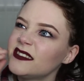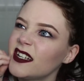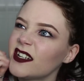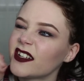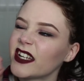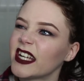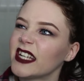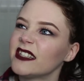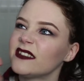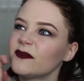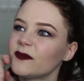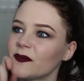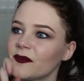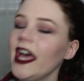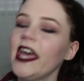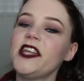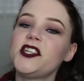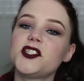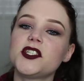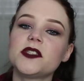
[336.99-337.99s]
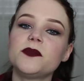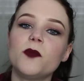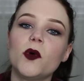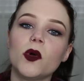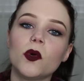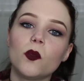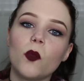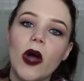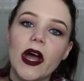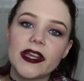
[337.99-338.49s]
Okay. It's just
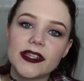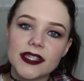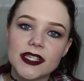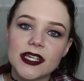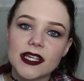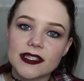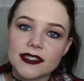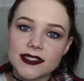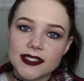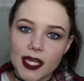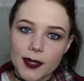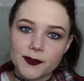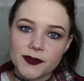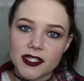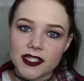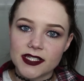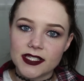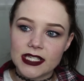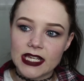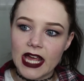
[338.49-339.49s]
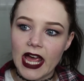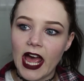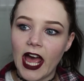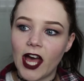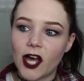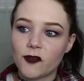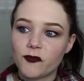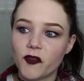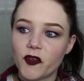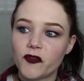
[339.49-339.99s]
more widely accepted to
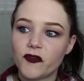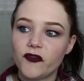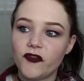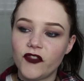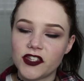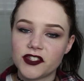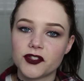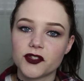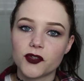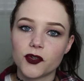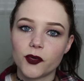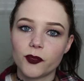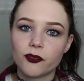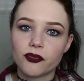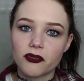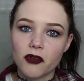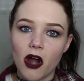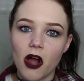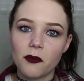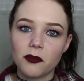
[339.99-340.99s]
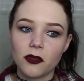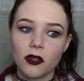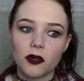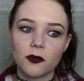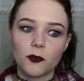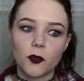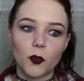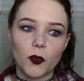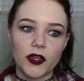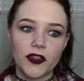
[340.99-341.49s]
have a physical
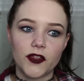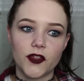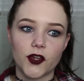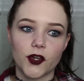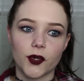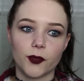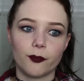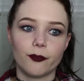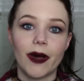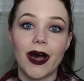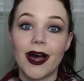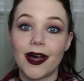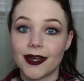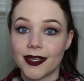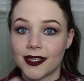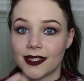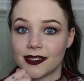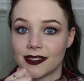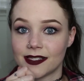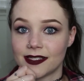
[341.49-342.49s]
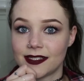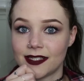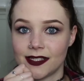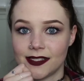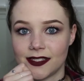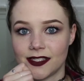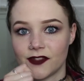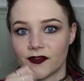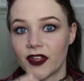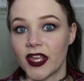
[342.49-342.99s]
problem with your body in the
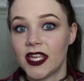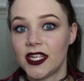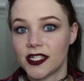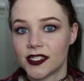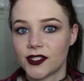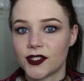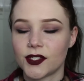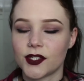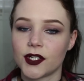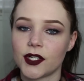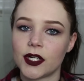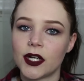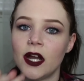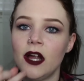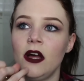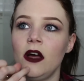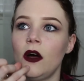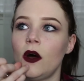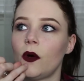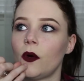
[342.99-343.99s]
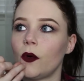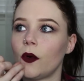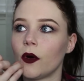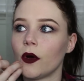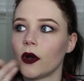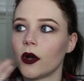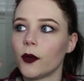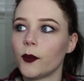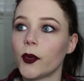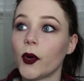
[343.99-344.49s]
sense of cancer
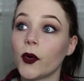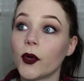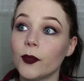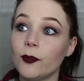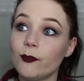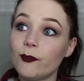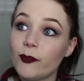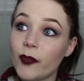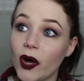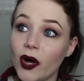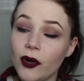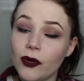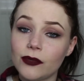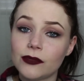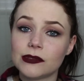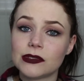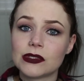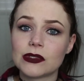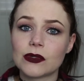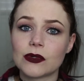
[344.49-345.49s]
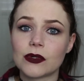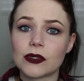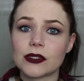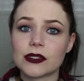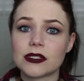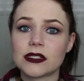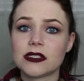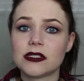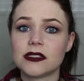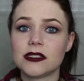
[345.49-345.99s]
or broken bones or,
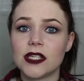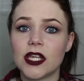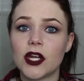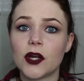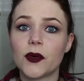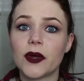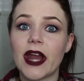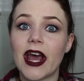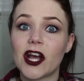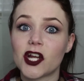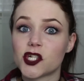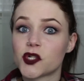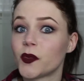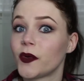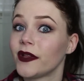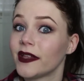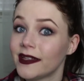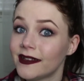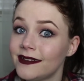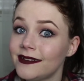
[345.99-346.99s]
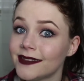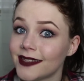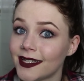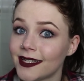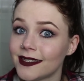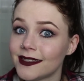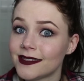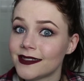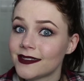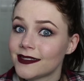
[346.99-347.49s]
you know, an actual
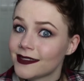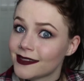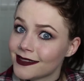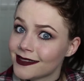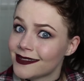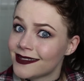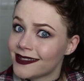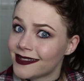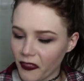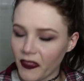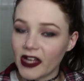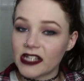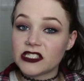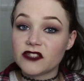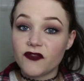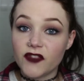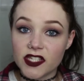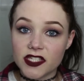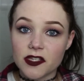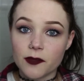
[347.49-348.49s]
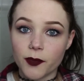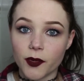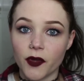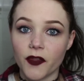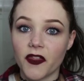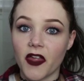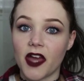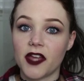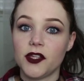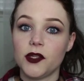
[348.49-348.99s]
illness that's visible,
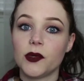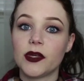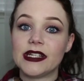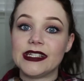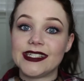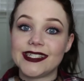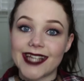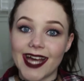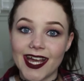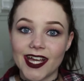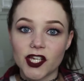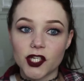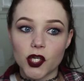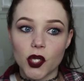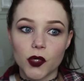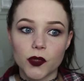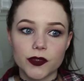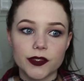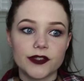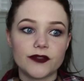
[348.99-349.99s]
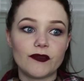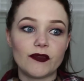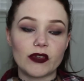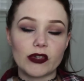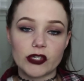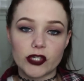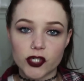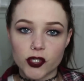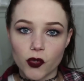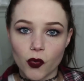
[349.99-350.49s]
that you can diagnose for
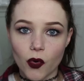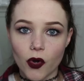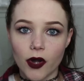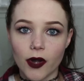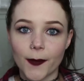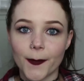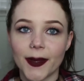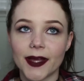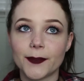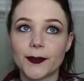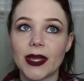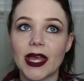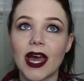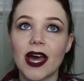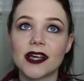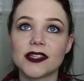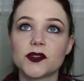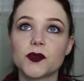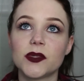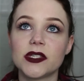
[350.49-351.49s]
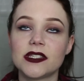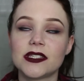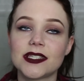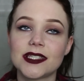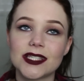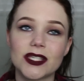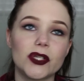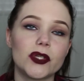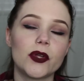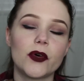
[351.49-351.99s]
sure. But because we
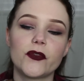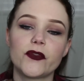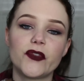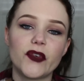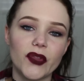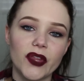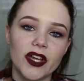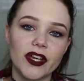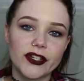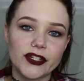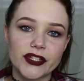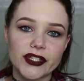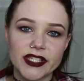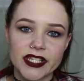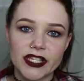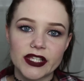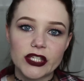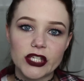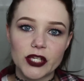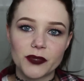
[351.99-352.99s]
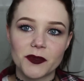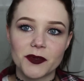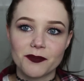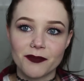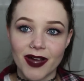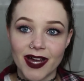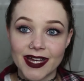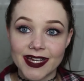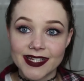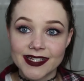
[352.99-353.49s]
still don't fully understand the human
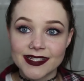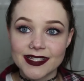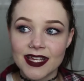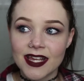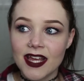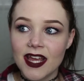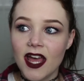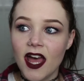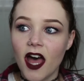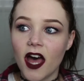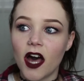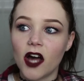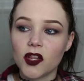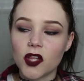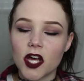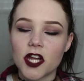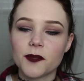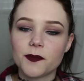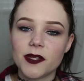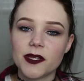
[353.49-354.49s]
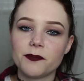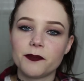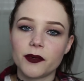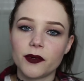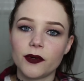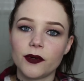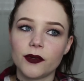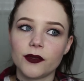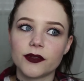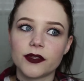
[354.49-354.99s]
mind, a lot of
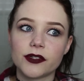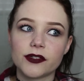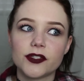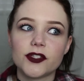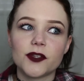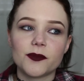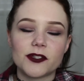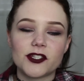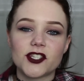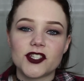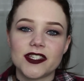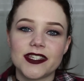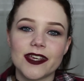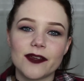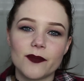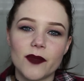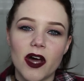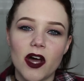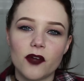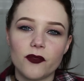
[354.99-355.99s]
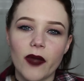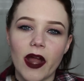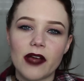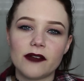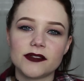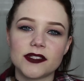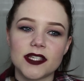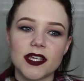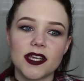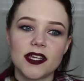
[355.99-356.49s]
people, there's so much stigma
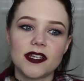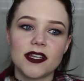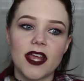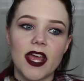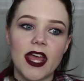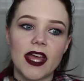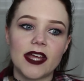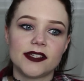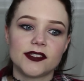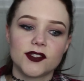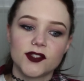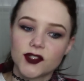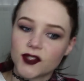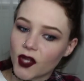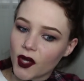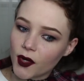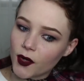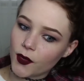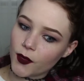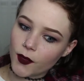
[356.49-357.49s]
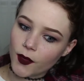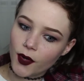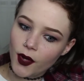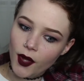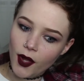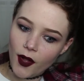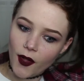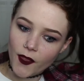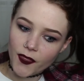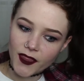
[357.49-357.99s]
around it. And so
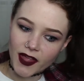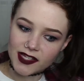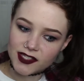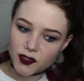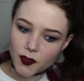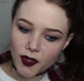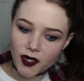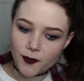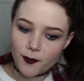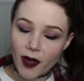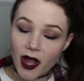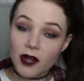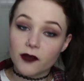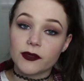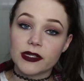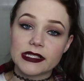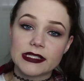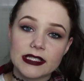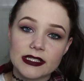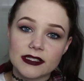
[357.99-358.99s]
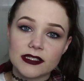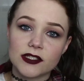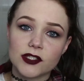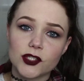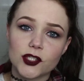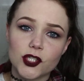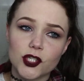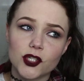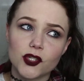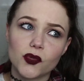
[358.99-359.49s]
that's one of my
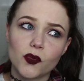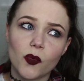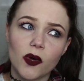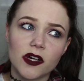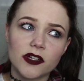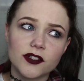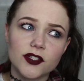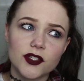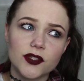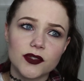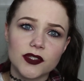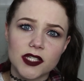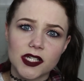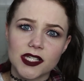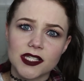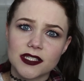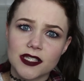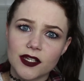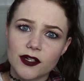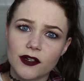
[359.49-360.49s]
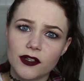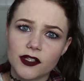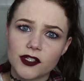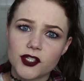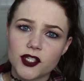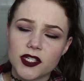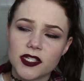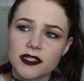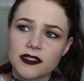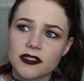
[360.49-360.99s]
reasons to want to study
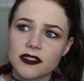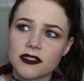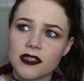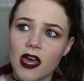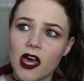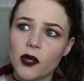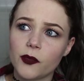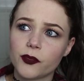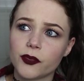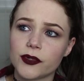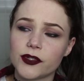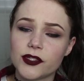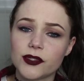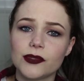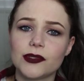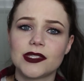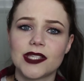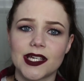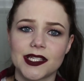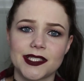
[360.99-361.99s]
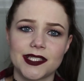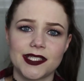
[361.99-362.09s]
psychology, is to help reduce that